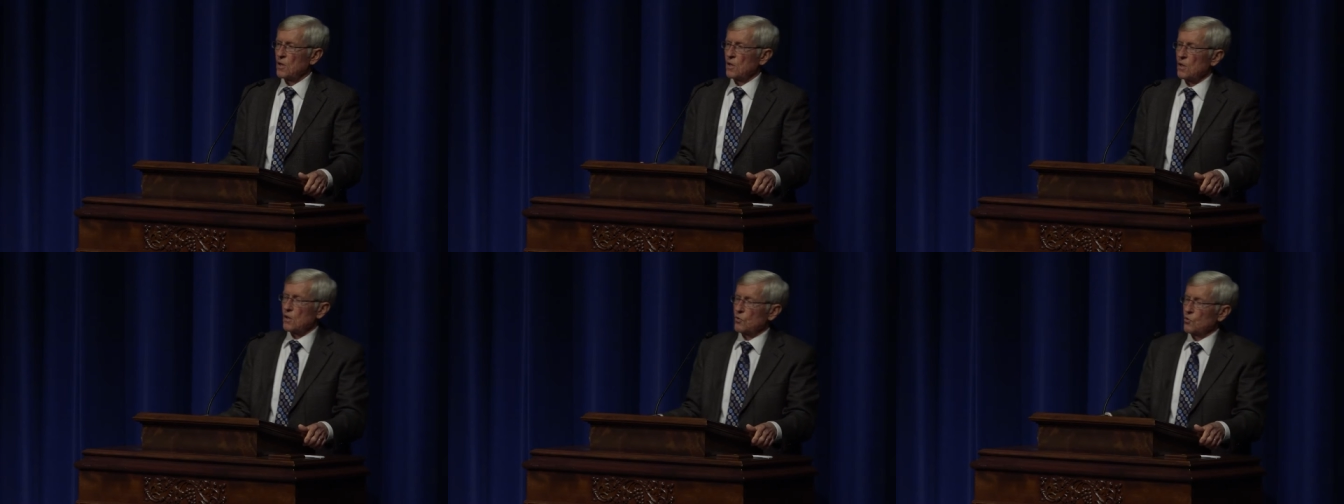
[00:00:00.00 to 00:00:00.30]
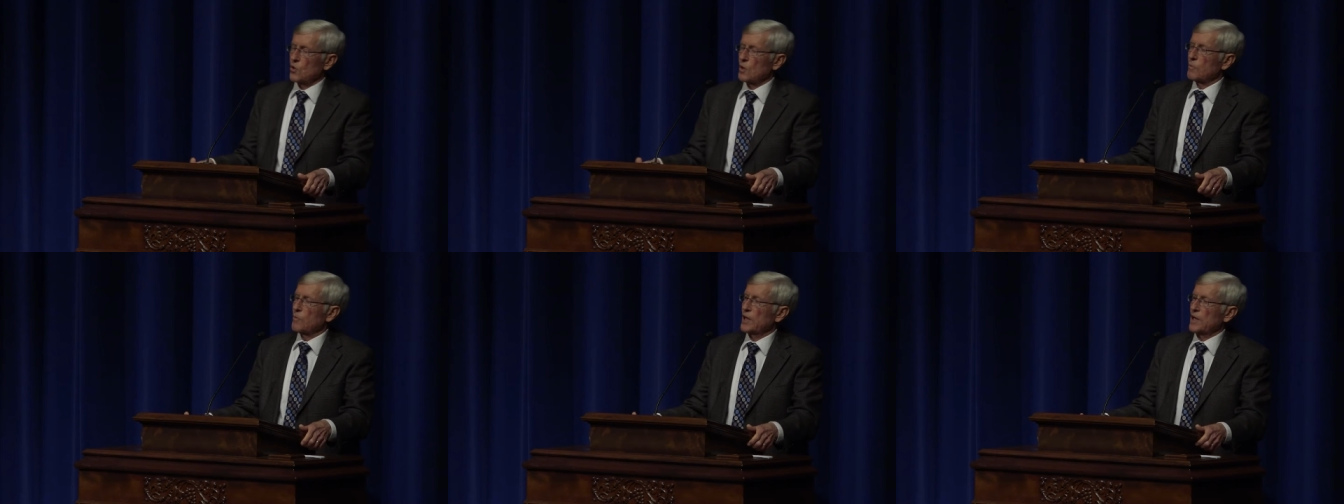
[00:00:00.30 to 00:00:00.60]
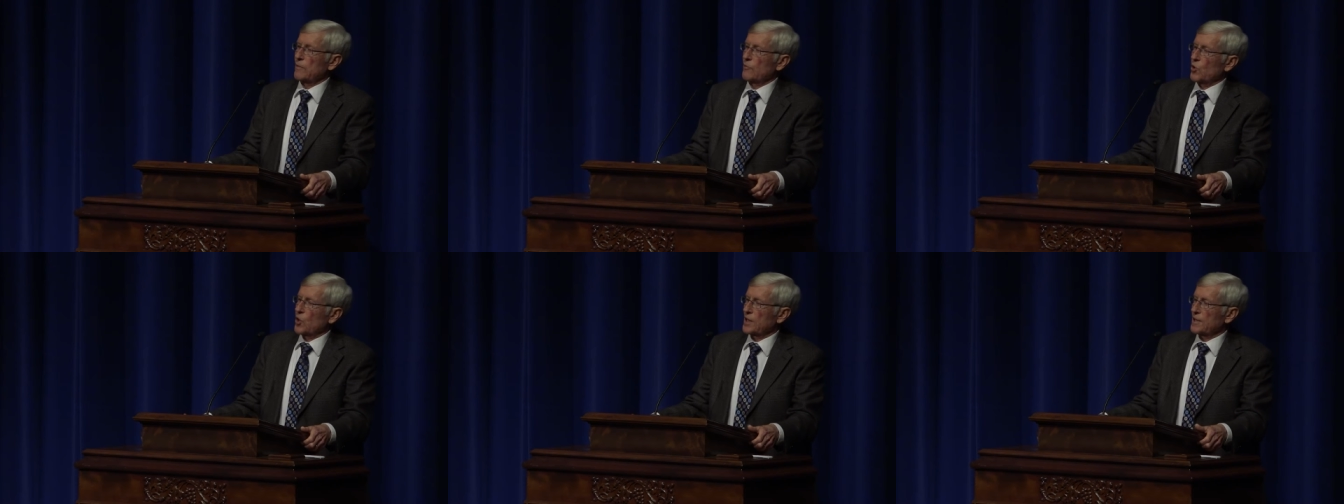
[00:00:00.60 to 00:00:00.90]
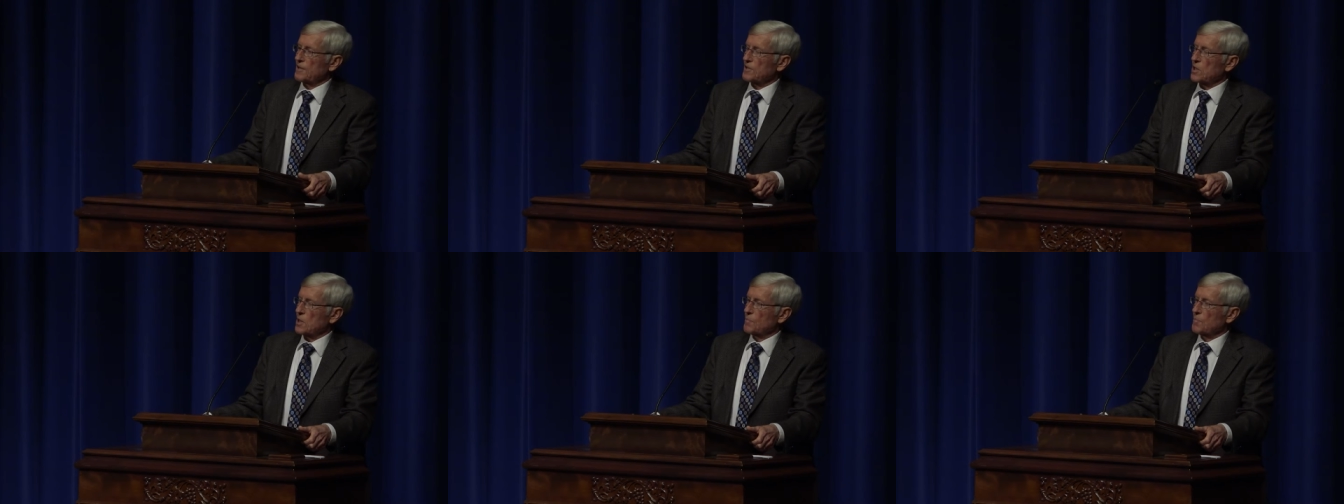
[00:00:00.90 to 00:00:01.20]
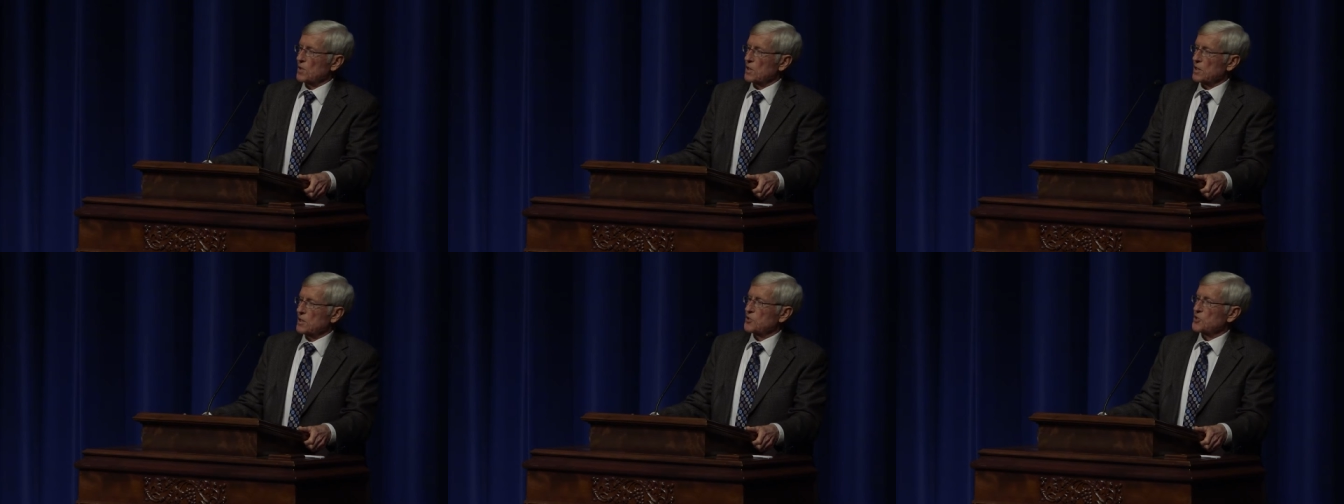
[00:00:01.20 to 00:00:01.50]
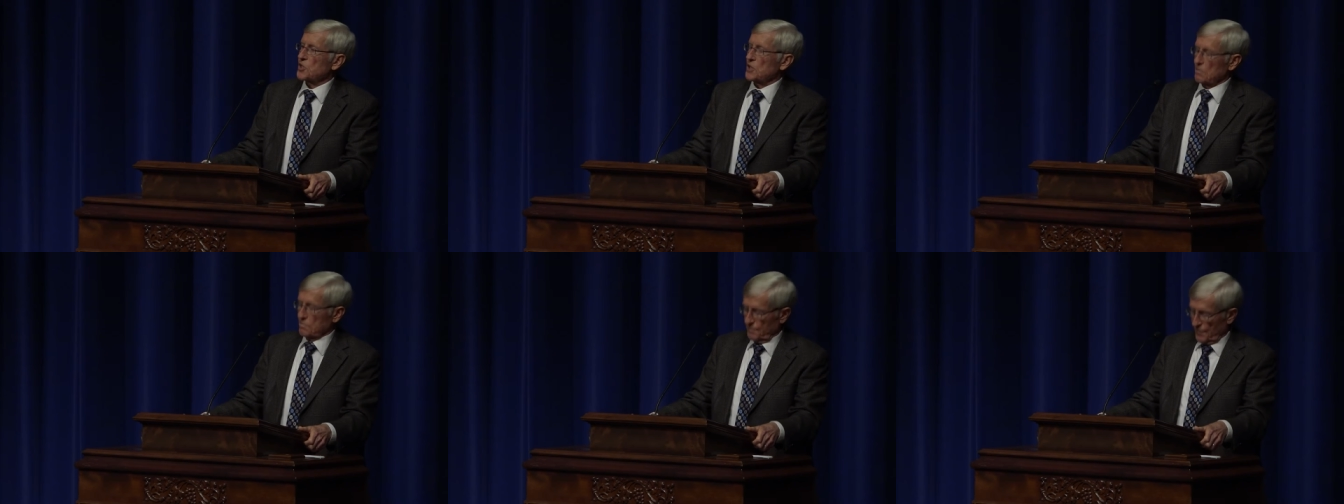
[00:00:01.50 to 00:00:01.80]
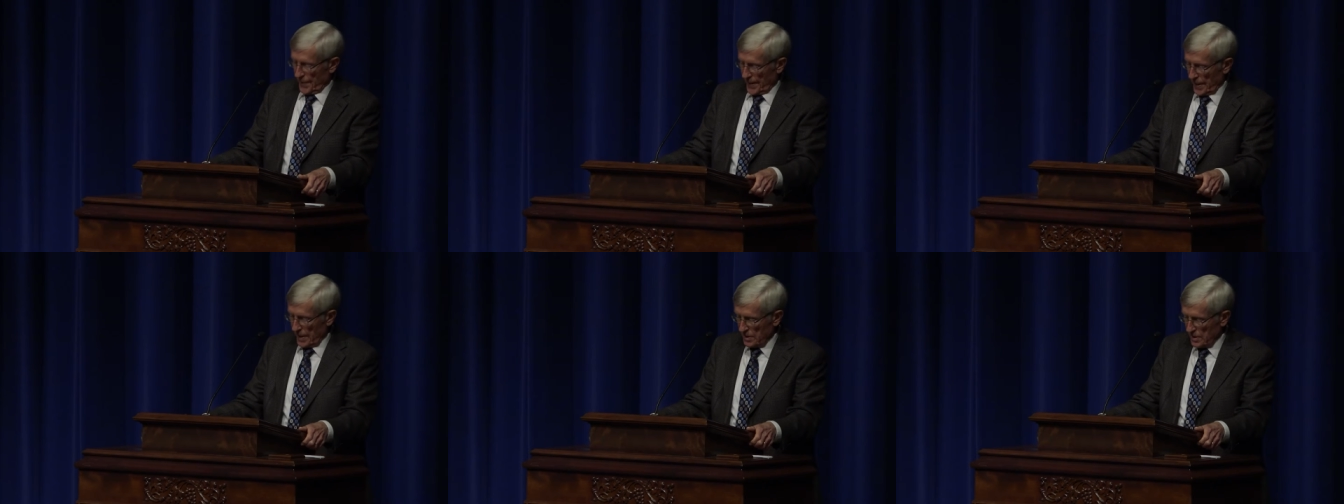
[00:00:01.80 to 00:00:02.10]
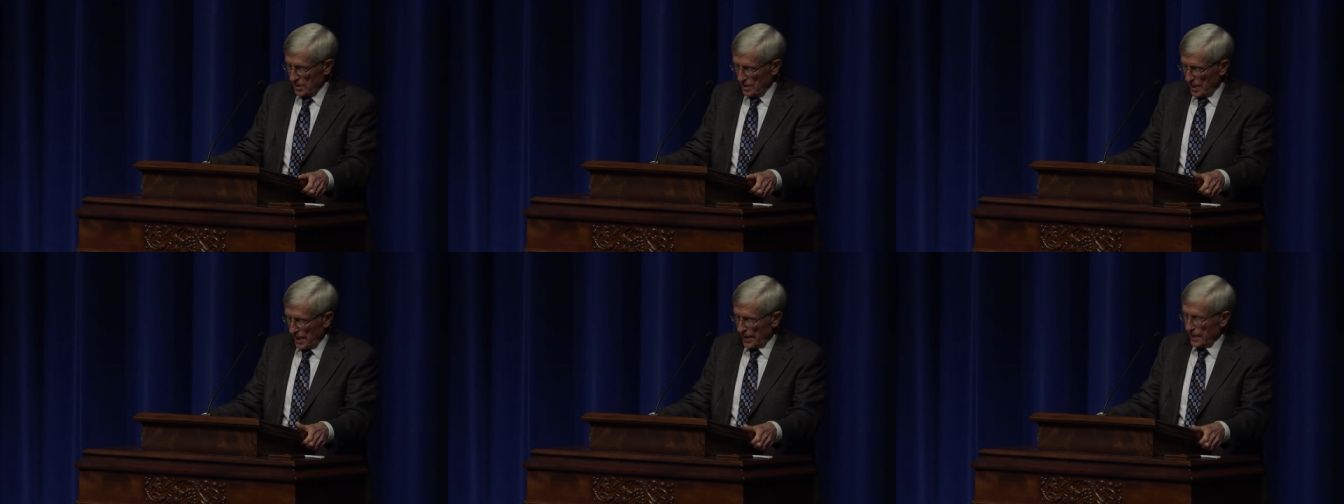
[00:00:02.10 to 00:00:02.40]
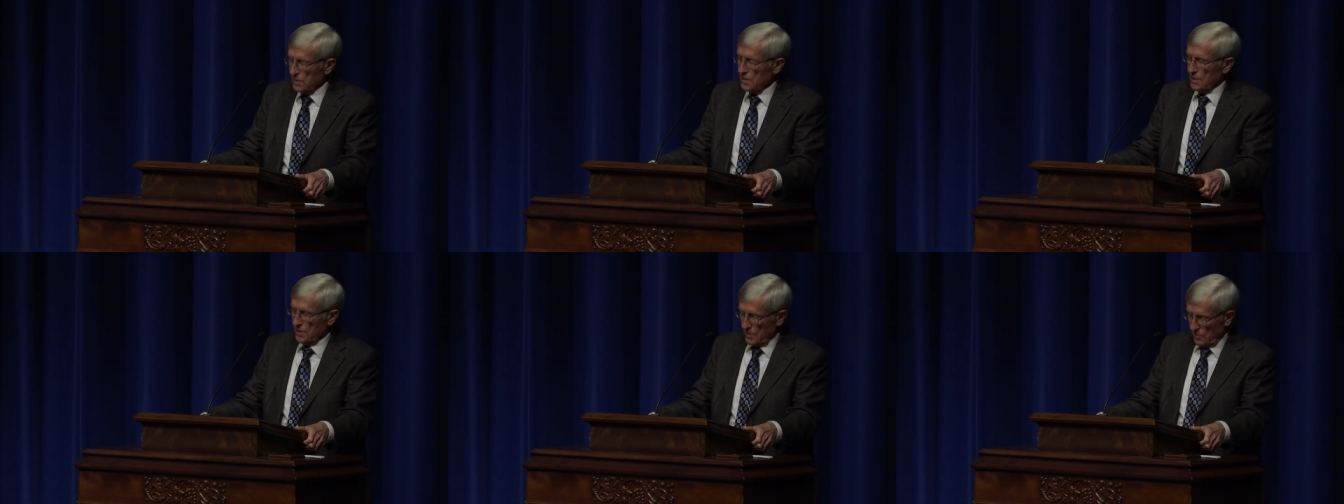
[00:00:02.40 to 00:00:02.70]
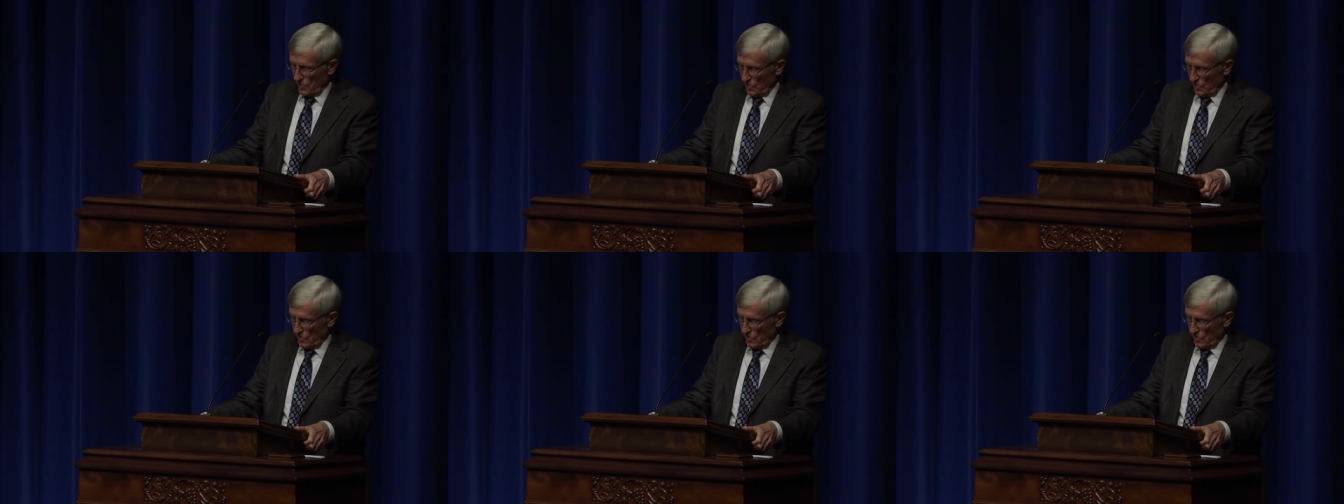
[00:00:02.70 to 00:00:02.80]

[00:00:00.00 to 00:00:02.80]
who will be willing to produce it and connect